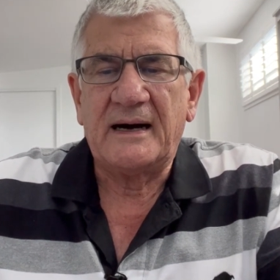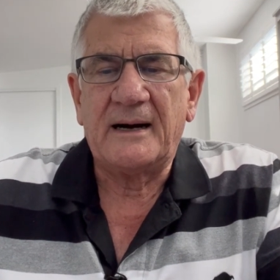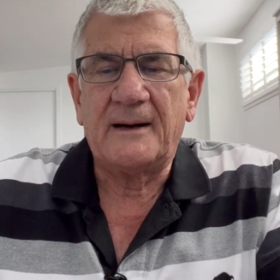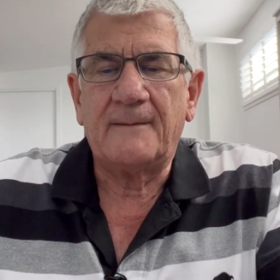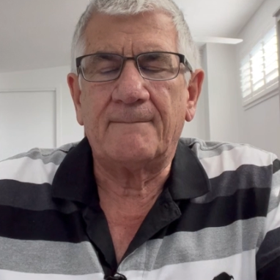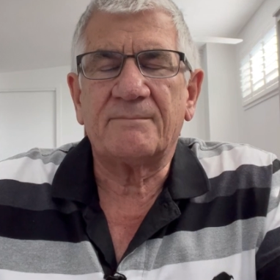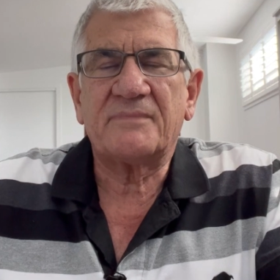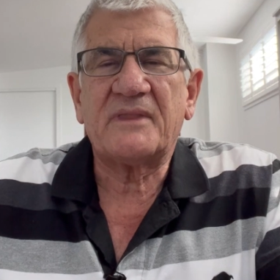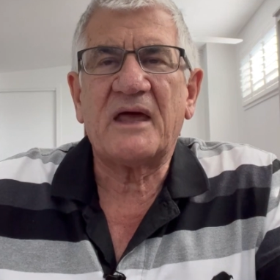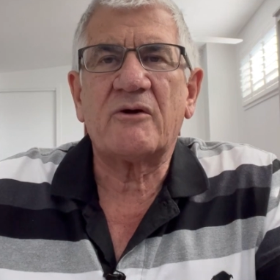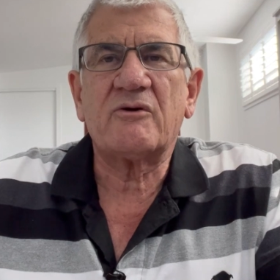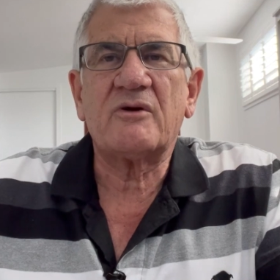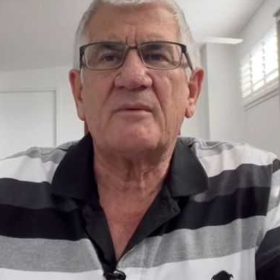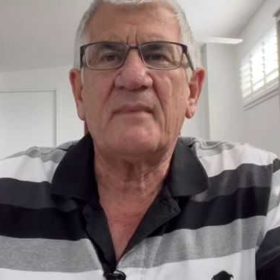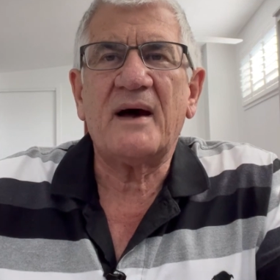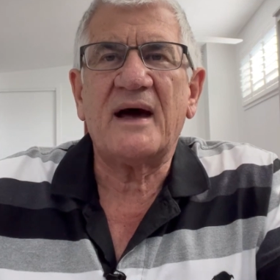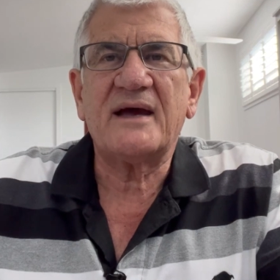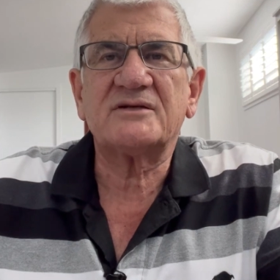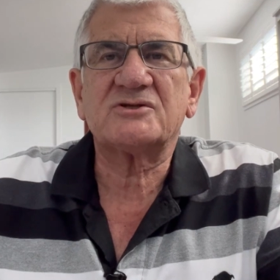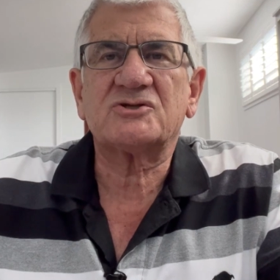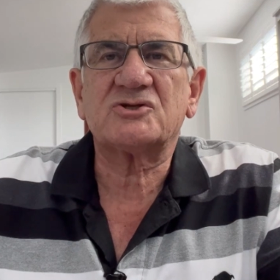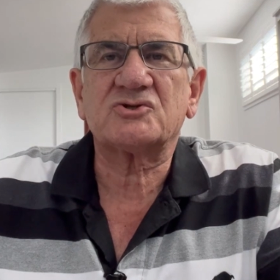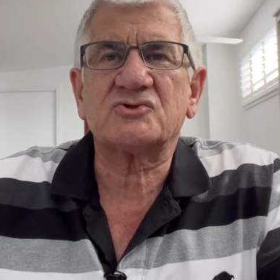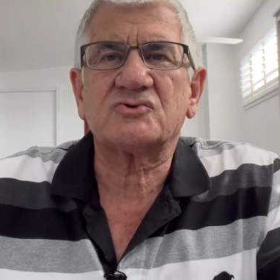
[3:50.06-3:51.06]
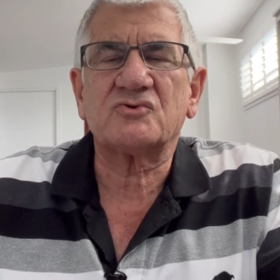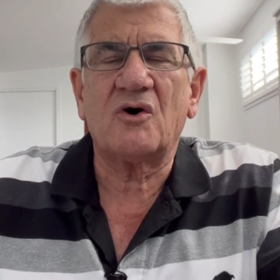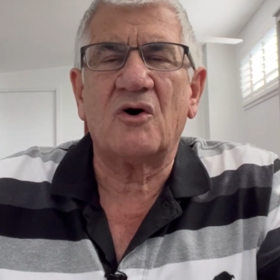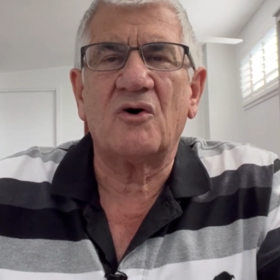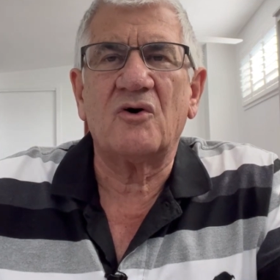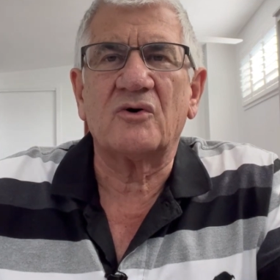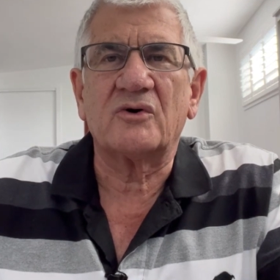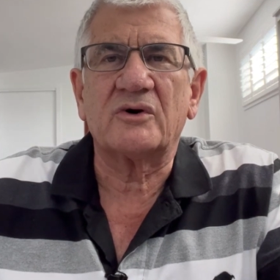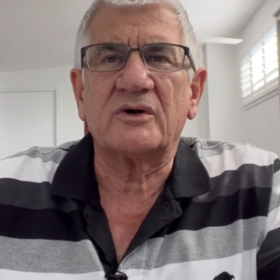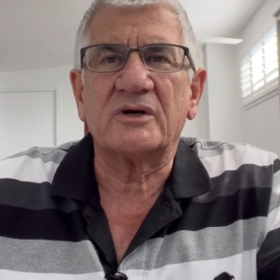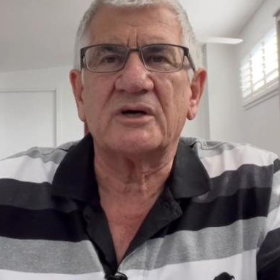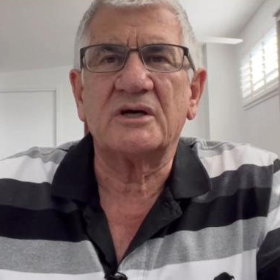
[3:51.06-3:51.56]
They remain
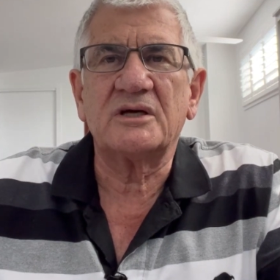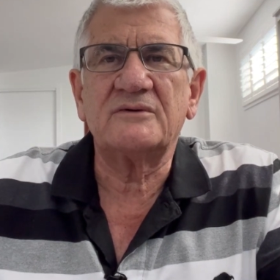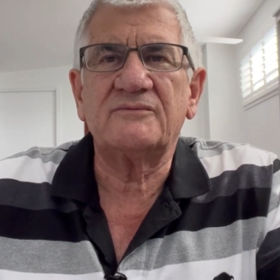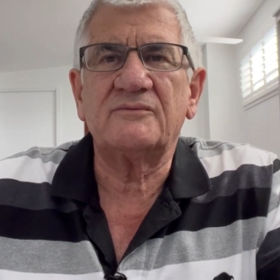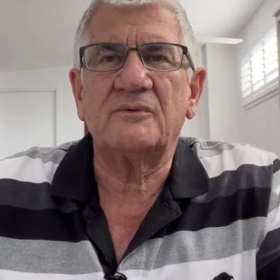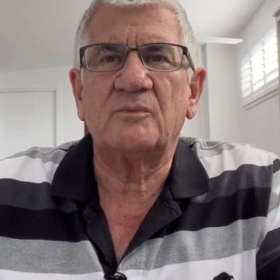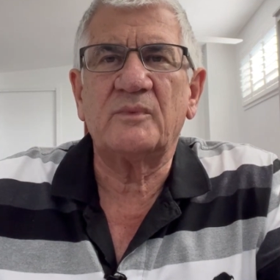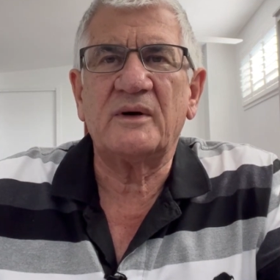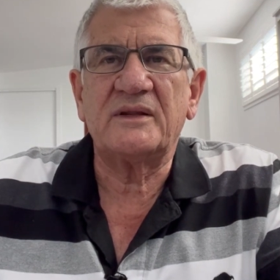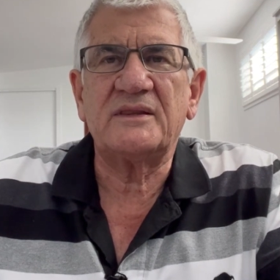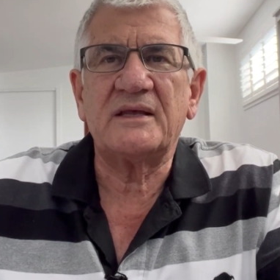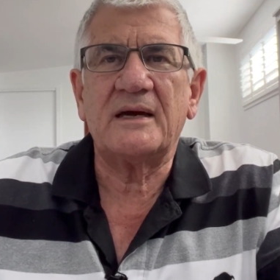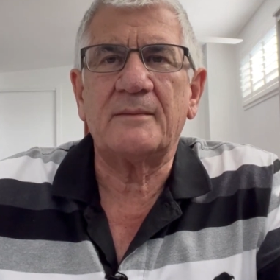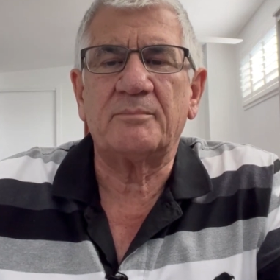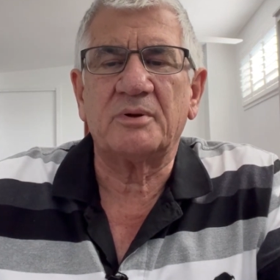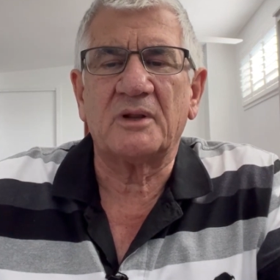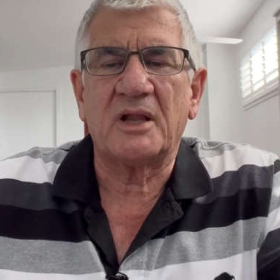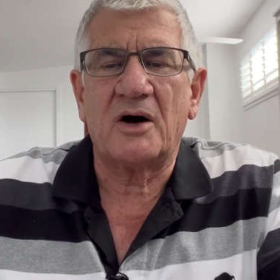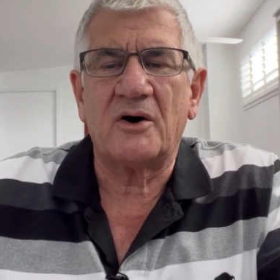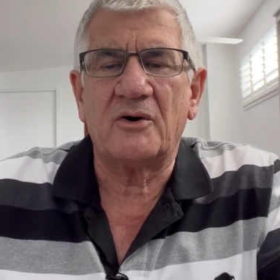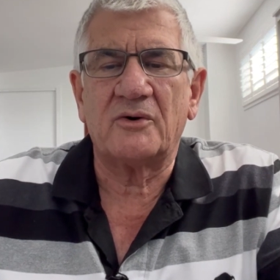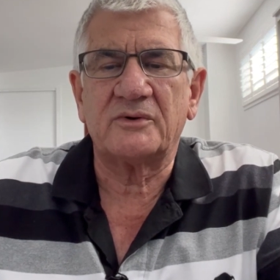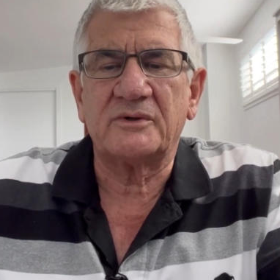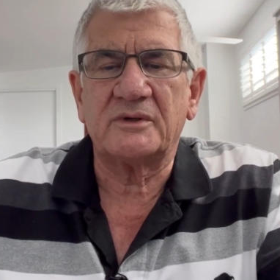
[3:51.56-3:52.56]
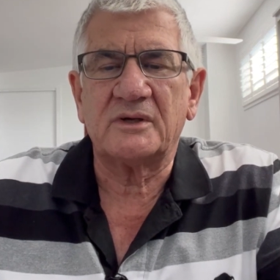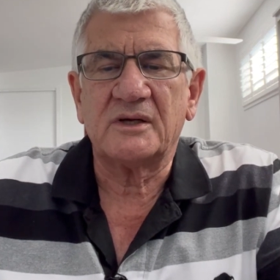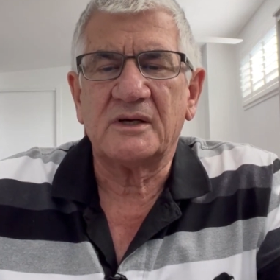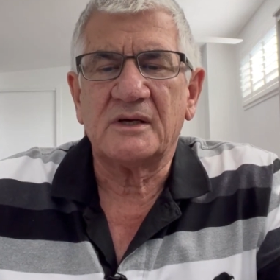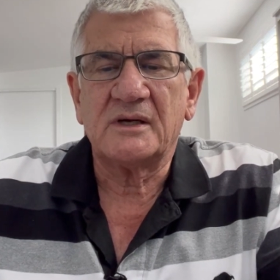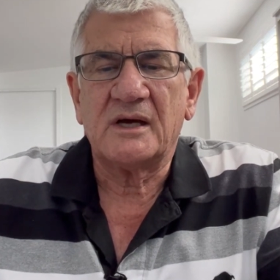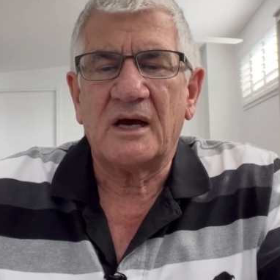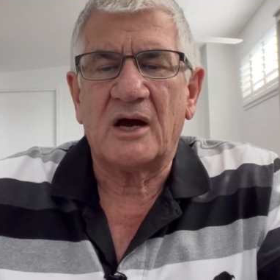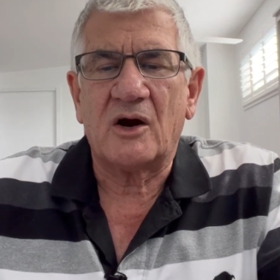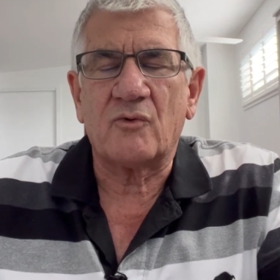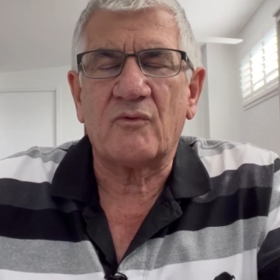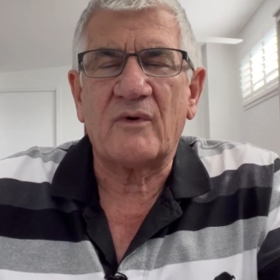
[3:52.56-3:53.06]
strong even when they're blown
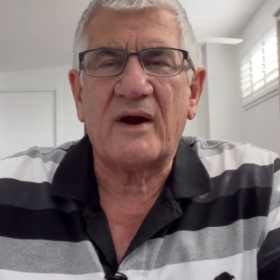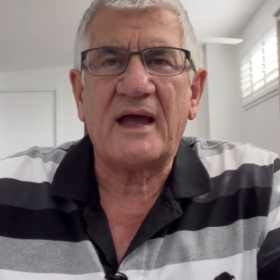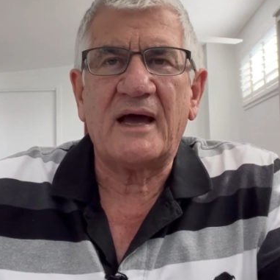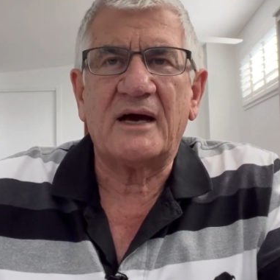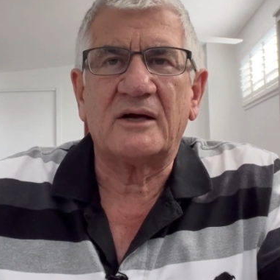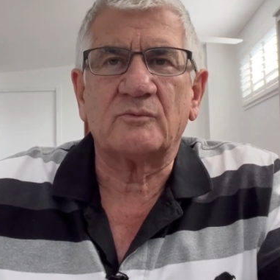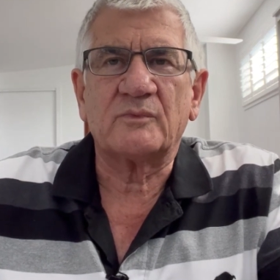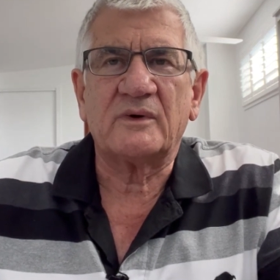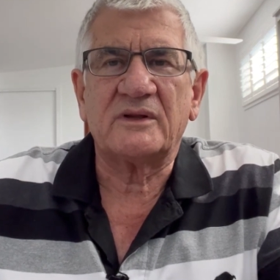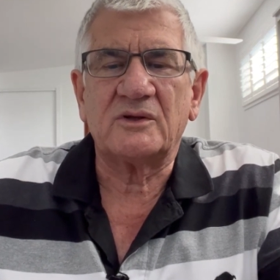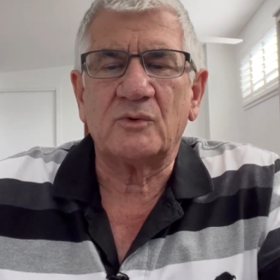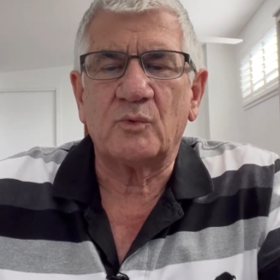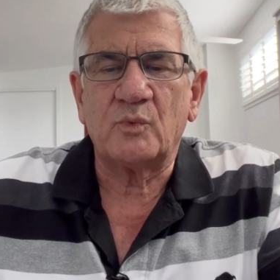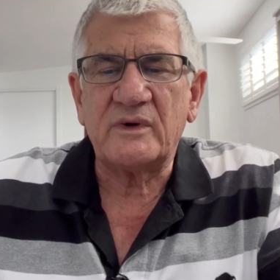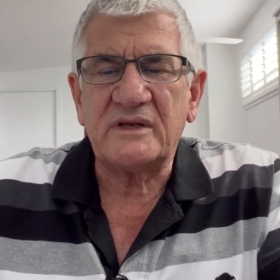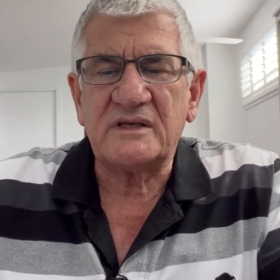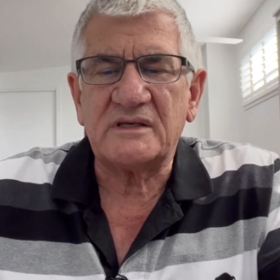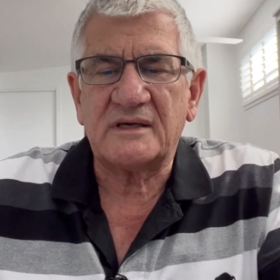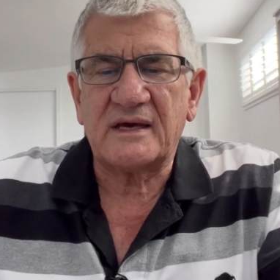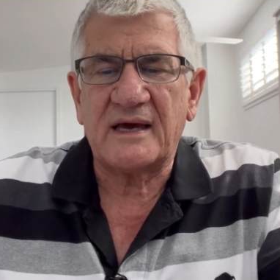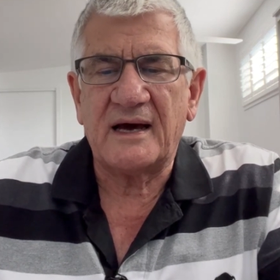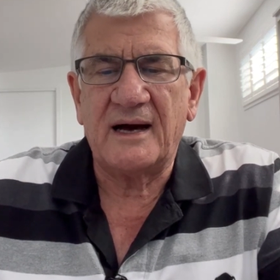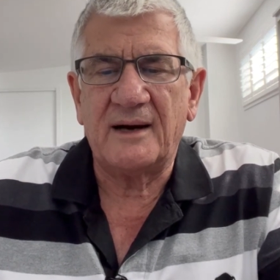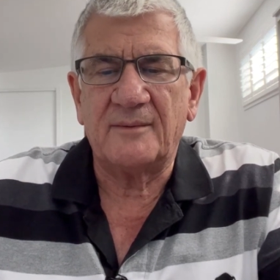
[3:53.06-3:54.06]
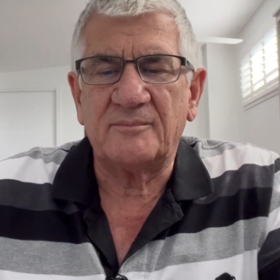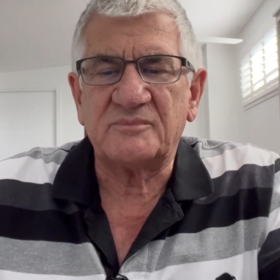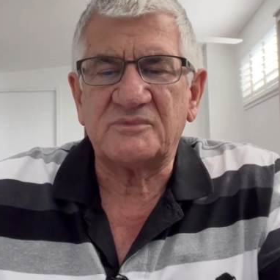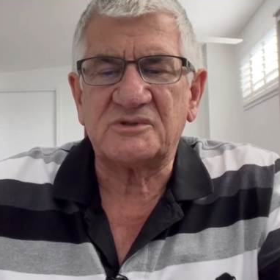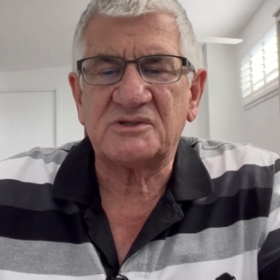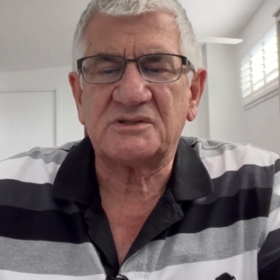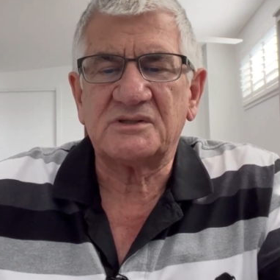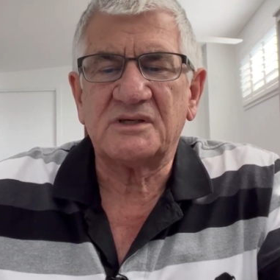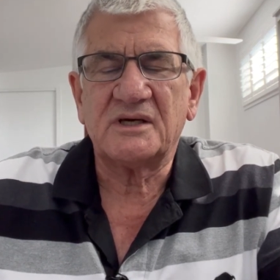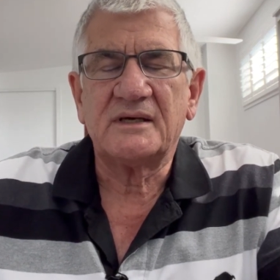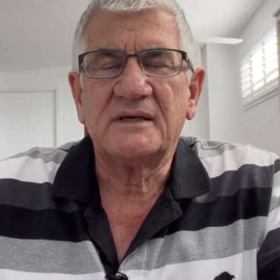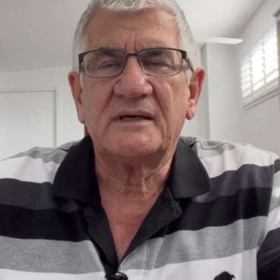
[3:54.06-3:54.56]
around when the wind
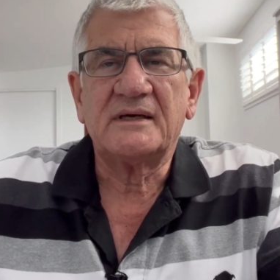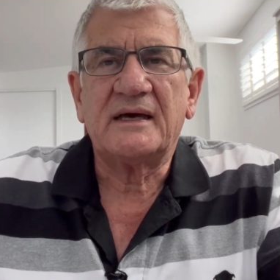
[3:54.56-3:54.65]
comes,